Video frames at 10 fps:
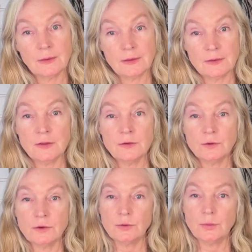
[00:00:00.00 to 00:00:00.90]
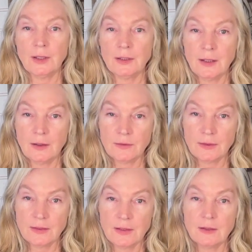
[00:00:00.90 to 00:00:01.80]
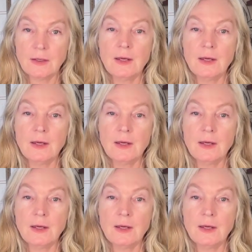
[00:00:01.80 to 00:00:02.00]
continue to drain out that